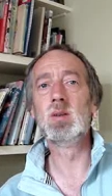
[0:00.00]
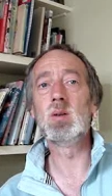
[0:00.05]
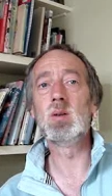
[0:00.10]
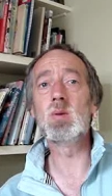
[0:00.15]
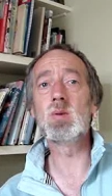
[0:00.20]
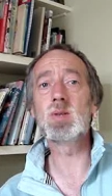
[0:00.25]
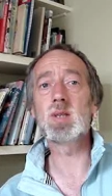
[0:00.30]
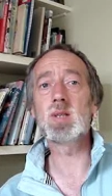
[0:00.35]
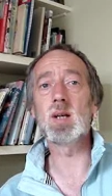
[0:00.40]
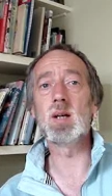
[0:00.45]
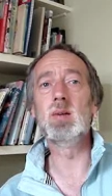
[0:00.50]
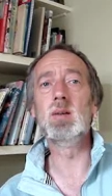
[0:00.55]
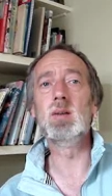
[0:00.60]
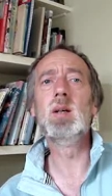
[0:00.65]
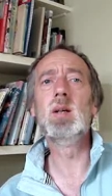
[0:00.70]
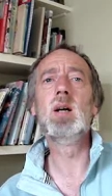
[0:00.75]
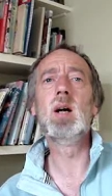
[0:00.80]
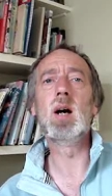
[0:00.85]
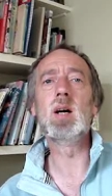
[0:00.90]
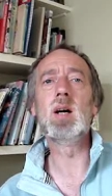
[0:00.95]
Also,
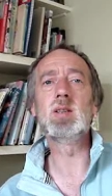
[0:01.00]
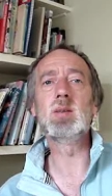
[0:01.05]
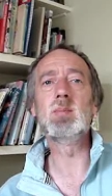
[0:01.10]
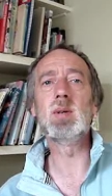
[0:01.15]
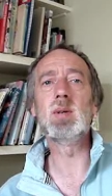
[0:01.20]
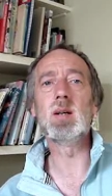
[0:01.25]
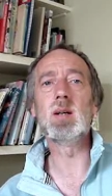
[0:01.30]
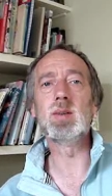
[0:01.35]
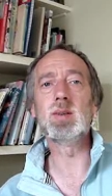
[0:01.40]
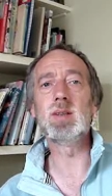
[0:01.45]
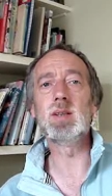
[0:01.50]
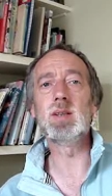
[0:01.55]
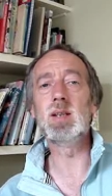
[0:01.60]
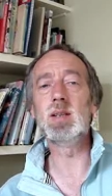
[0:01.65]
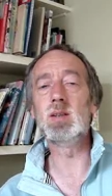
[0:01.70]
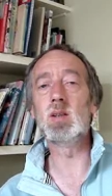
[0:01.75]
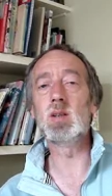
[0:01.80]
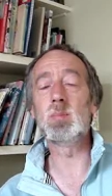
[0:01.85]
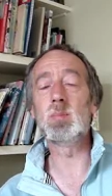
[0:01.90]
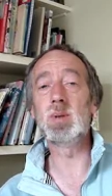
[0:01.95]
a demand
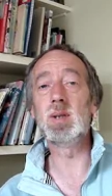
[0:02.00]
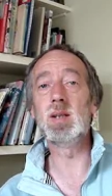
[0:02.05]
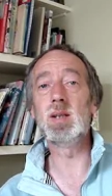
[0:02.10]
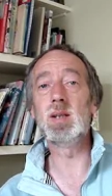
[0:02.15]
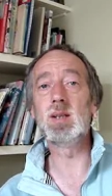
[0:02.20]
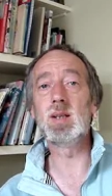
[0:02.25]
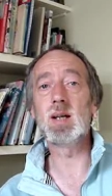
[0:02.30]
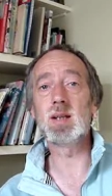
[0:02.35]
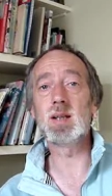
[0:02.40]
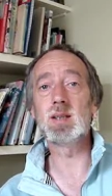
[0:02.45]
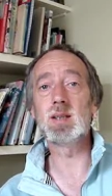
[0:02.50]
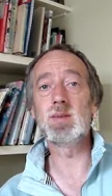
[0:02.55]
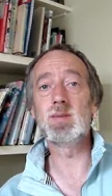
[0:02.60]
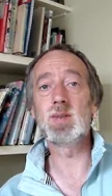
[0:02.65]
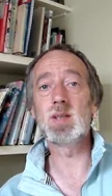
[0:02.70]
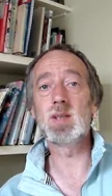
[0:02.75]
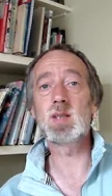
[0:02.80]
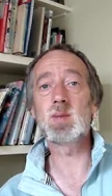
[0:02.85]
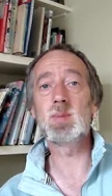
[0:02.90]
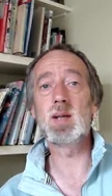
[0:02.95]
need not be a negative
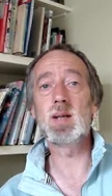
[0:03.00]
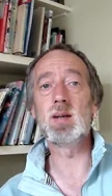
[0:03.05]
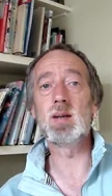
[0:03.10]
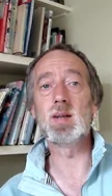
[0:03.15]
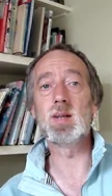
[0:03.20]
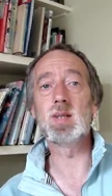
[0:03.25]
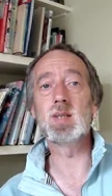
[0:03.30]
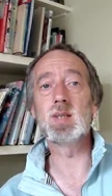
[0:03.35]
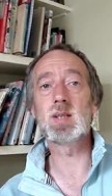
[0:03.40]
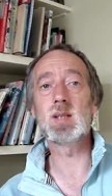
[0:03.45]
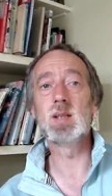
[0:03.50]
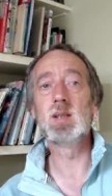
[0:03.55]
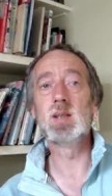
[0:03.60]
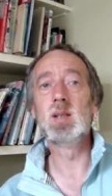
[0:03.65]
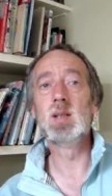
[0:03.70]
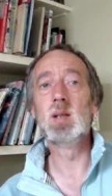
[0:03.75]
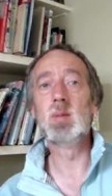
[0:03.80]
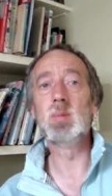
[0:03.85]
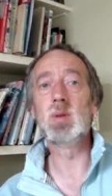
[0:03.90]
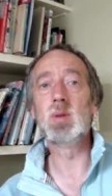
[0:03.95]
experience,
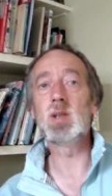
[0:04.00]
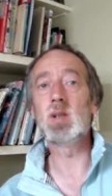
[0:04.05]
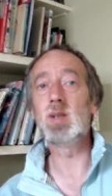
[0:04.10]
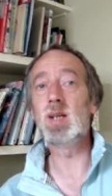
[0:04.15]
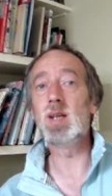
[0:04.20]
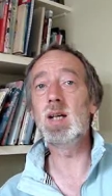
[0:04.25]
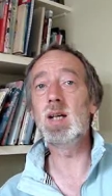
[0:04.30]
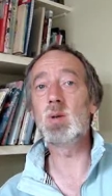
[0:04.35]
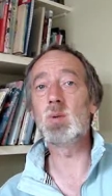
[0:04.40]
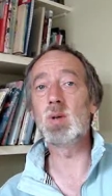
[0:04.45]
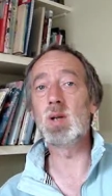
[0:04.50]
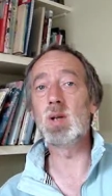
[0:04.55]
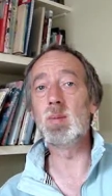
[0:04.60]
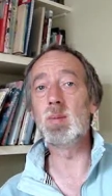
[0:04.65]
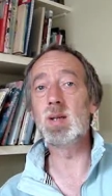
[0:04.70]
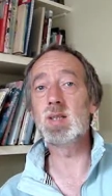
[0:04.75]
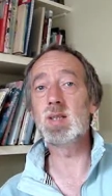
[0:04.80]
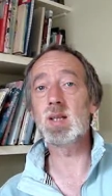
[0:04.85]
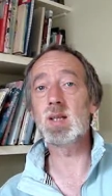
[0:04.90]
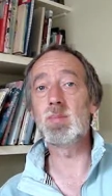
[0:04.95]
but could equally
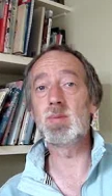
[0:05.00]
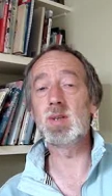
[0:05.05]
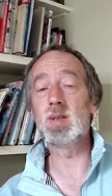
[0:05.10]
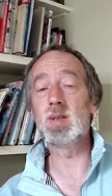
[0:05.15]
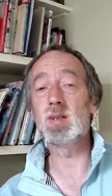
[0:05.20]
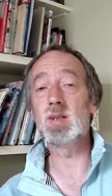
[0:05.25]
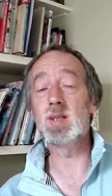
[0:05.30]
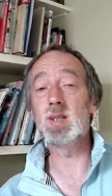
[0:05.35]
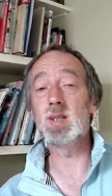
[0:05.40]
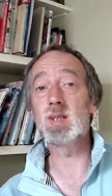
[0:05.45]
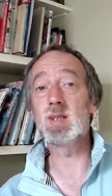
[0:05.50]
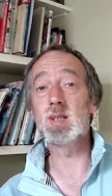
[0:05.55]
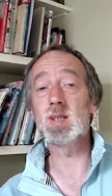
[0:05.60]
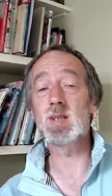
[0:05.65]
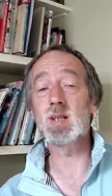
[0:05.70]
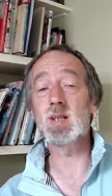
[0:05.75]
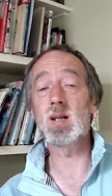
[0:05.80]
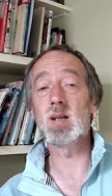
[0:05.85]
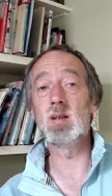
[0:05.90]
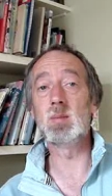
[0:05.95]
be something that is
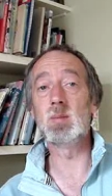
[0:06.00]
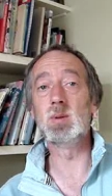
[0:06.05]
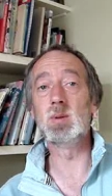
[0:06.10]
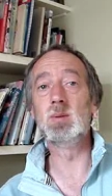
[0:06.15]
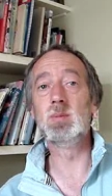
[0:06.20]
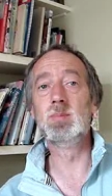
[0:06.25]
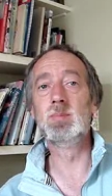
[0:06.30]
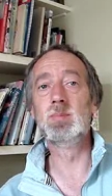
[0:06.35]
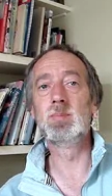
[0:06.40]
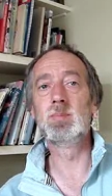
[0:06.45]
desirable.